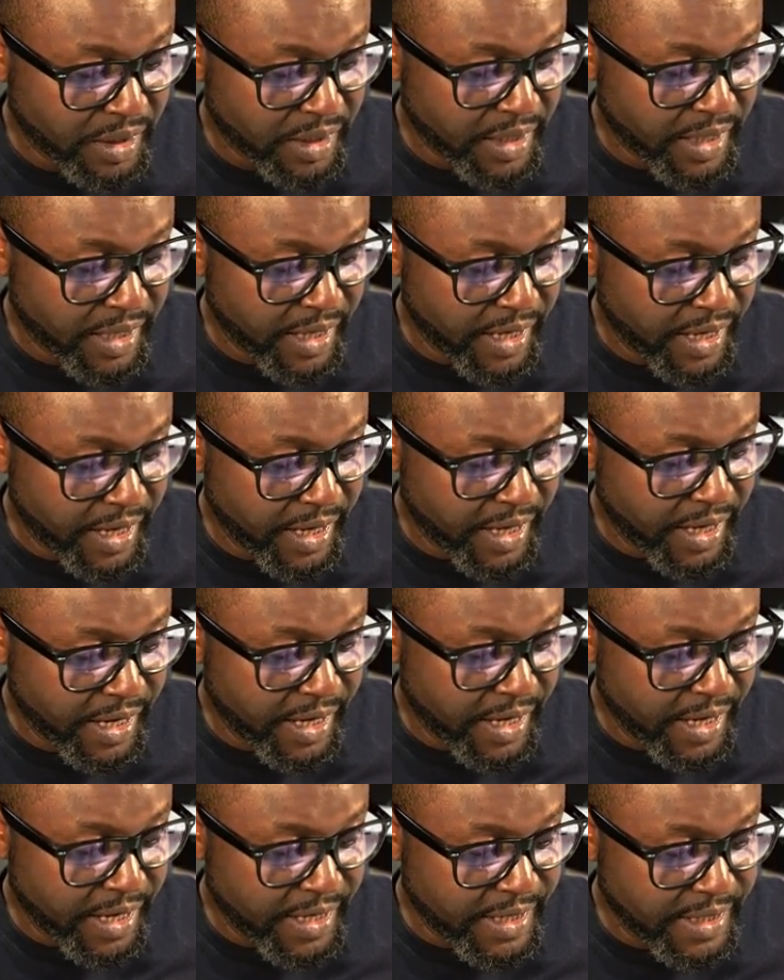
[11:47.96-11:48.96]

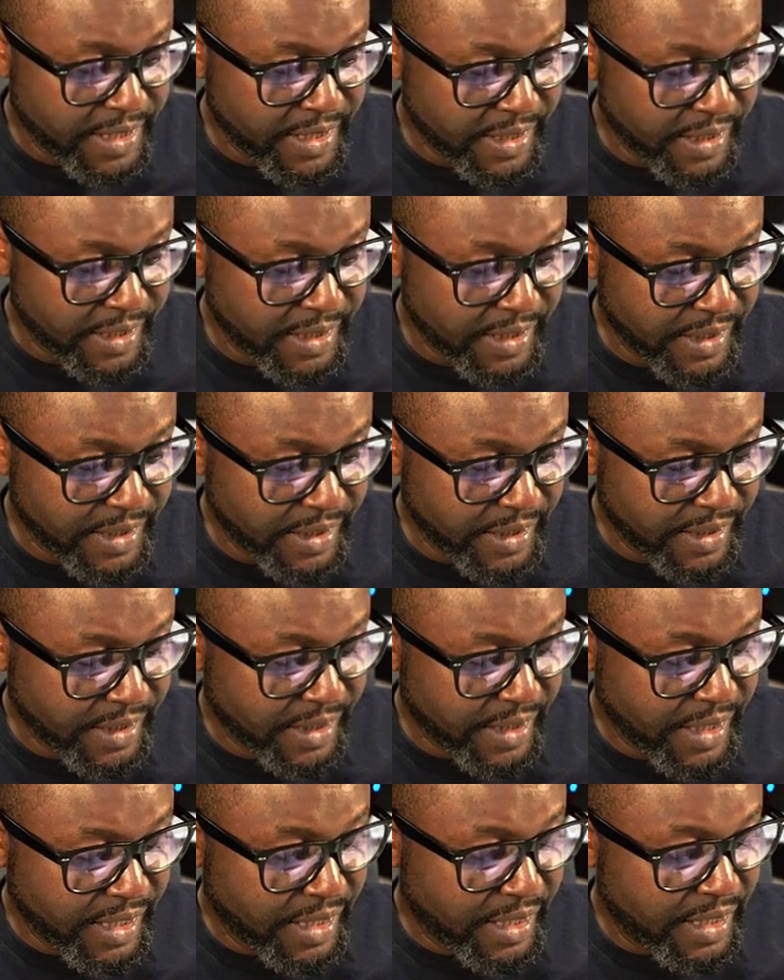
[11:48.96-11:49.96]
and
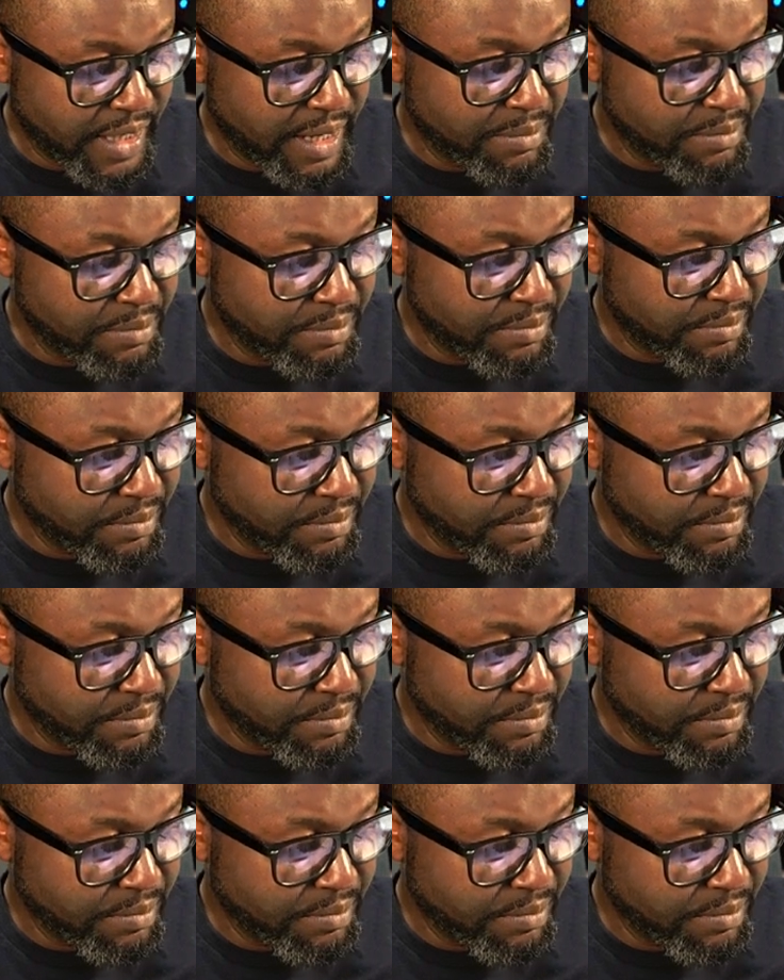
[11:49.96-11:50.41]
let